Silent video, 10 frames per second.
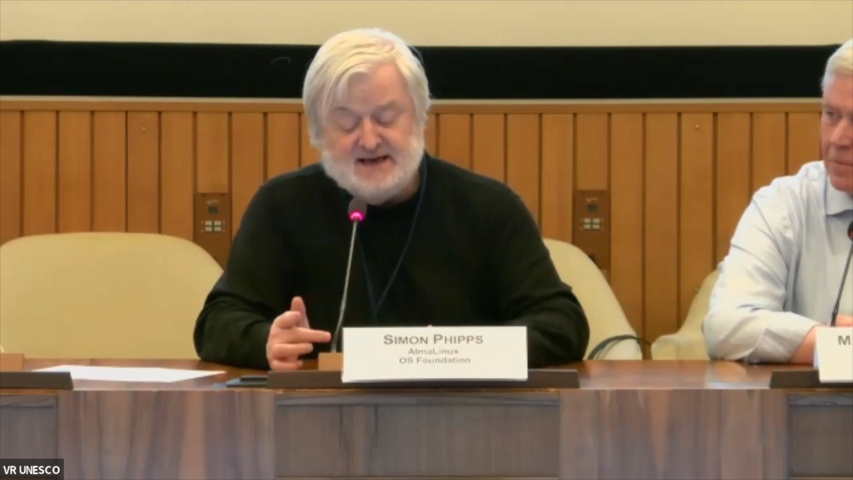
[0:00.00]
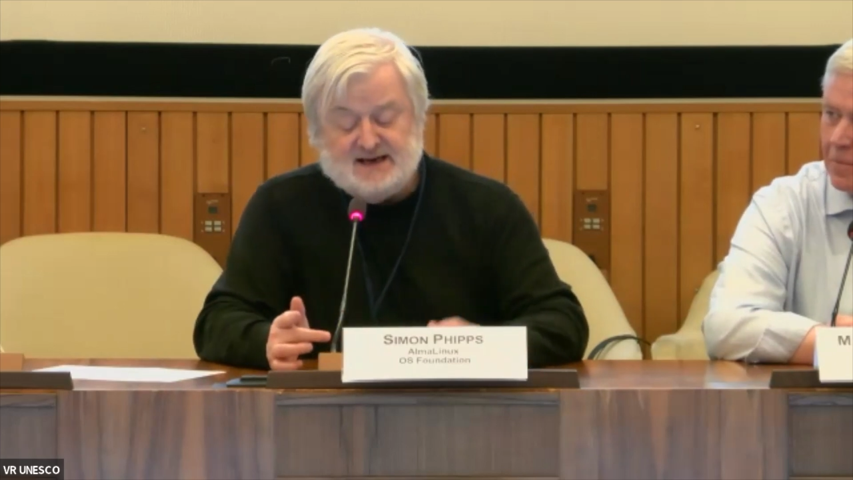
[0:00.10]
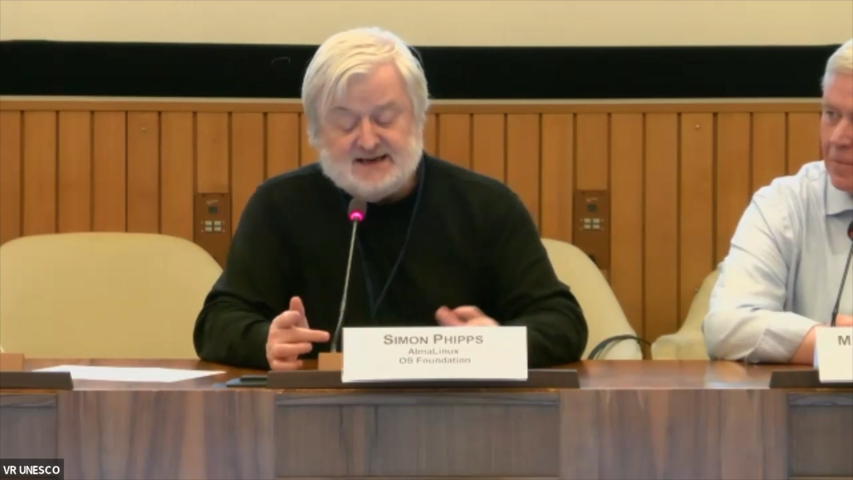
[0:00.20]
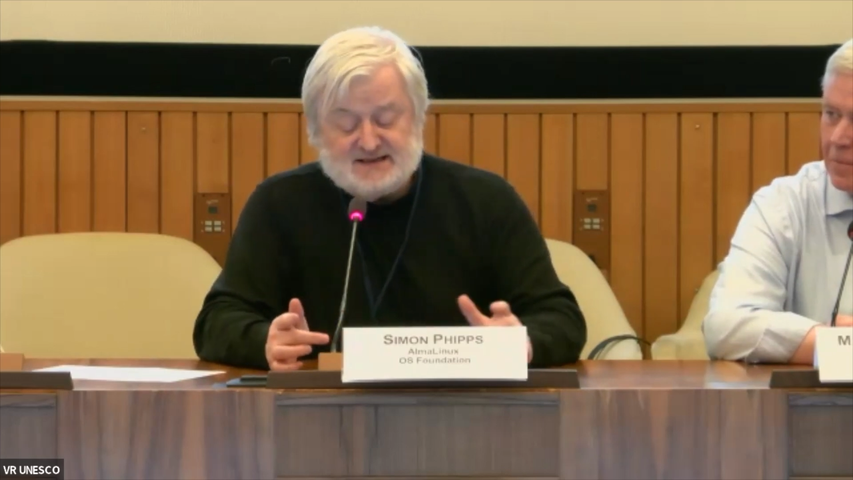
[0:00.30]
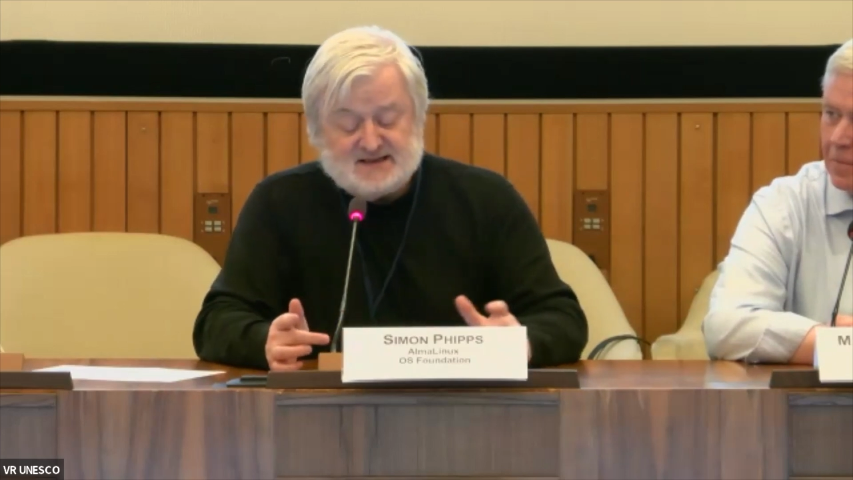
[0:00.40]

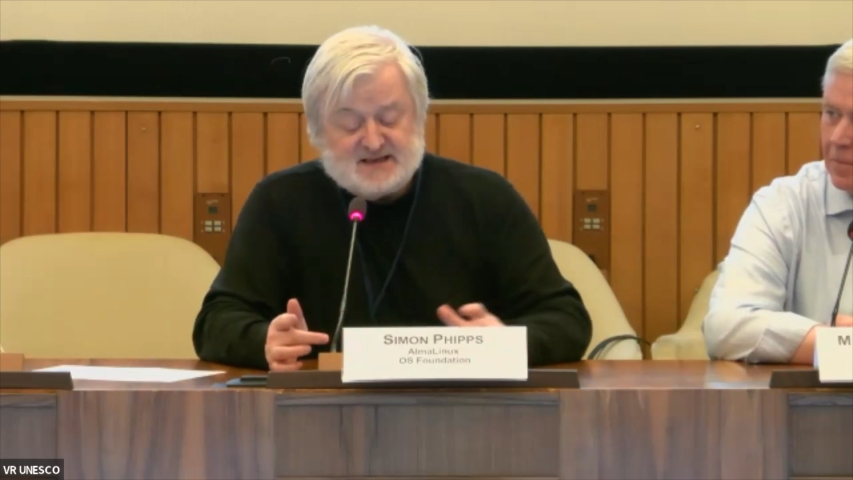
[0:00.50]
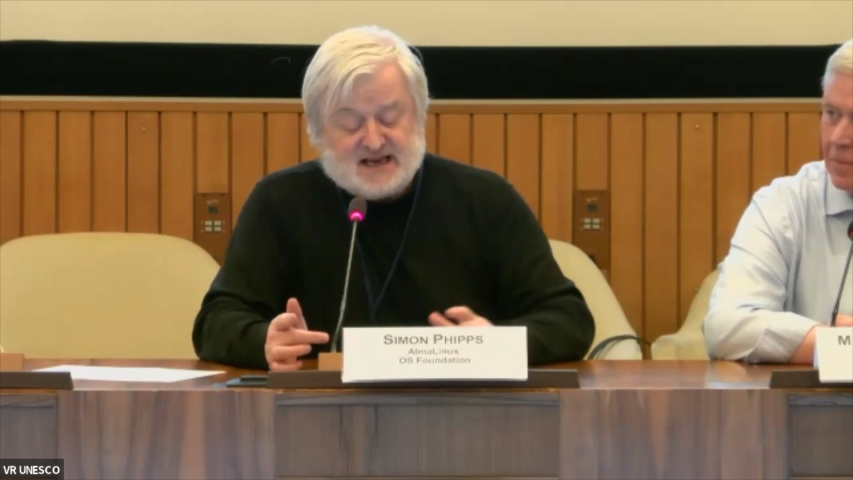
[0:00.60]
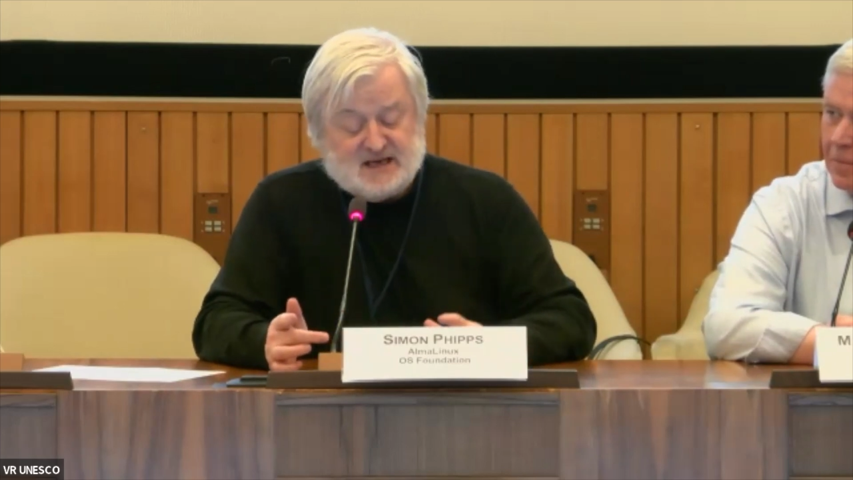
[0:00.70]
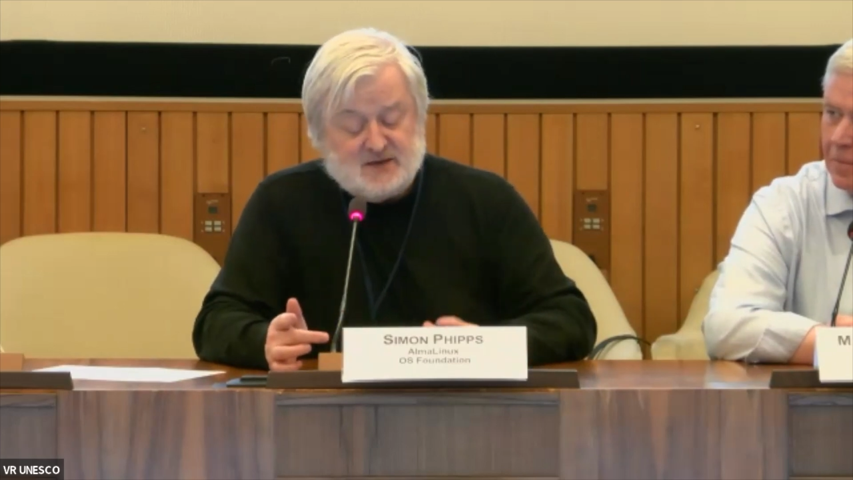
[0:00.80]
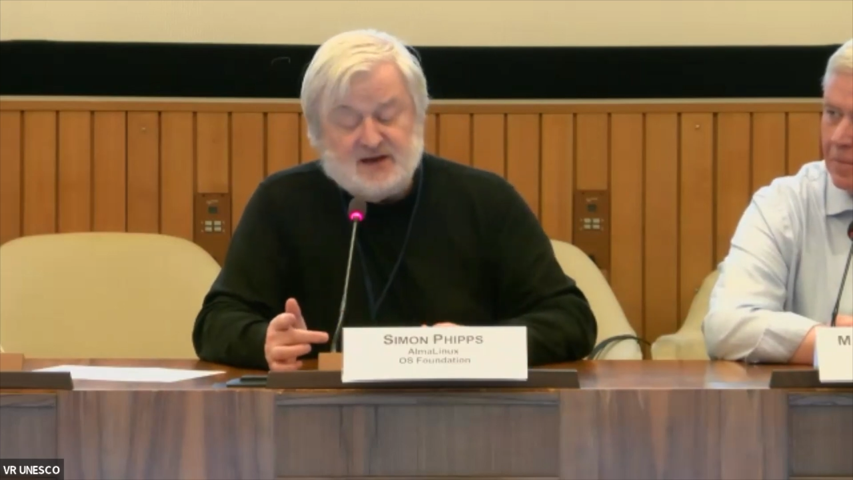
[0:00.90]
and
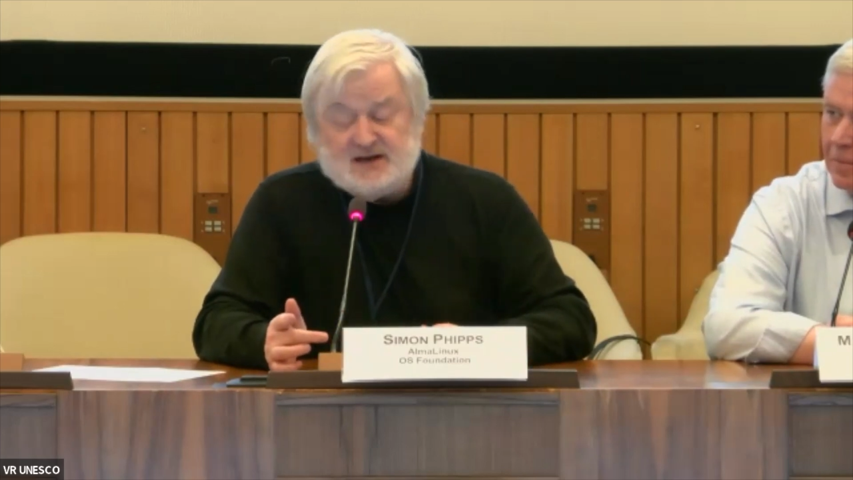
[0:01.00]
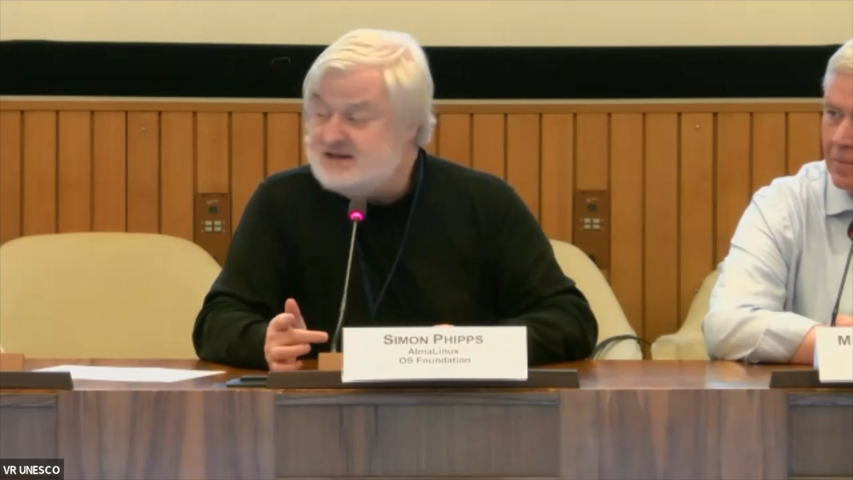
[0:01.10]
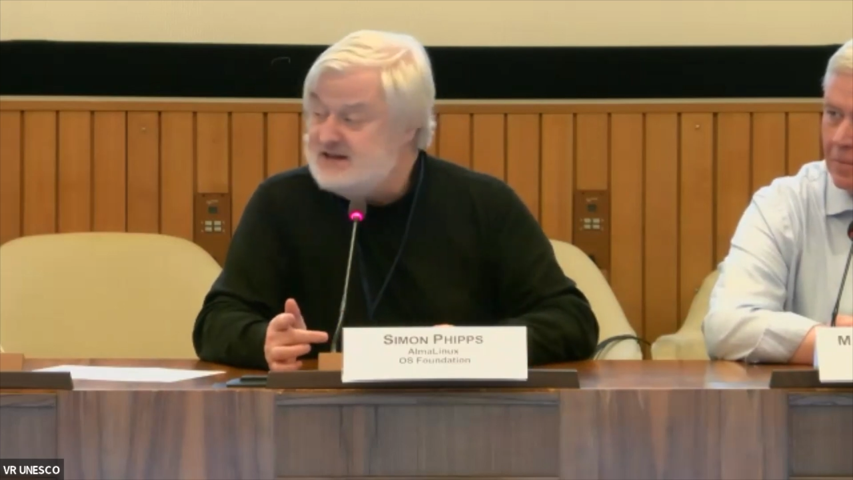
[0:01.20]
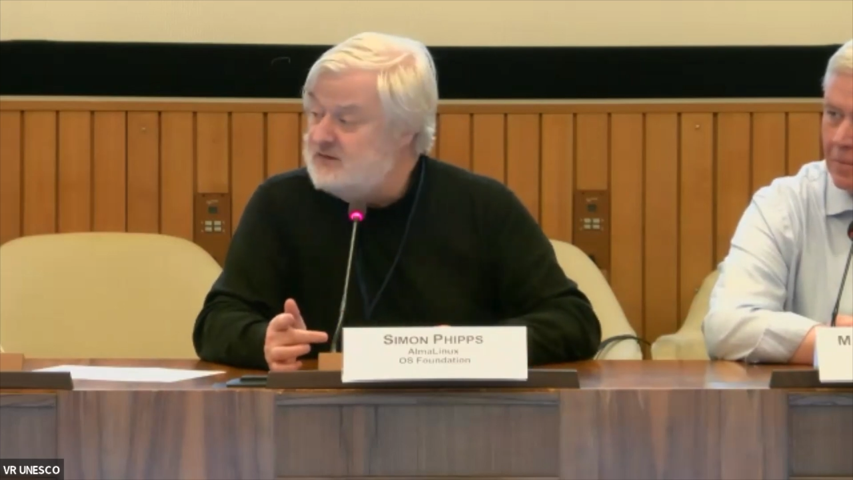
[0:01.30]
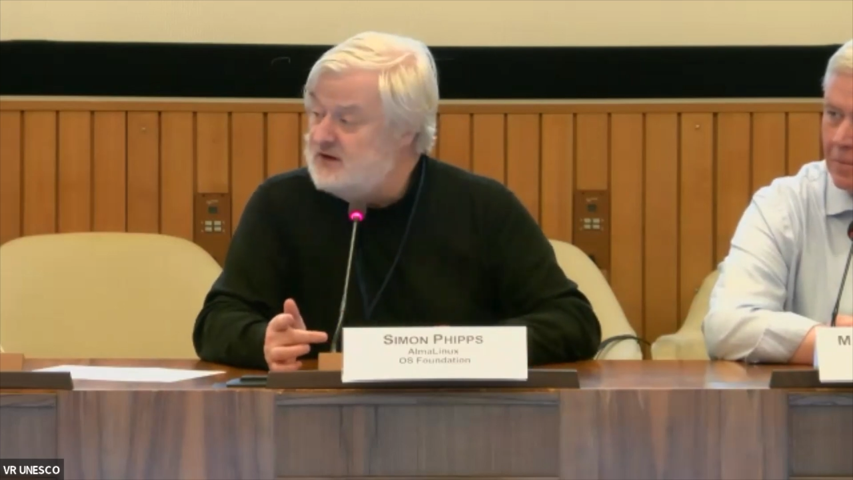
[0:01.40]
sustainability of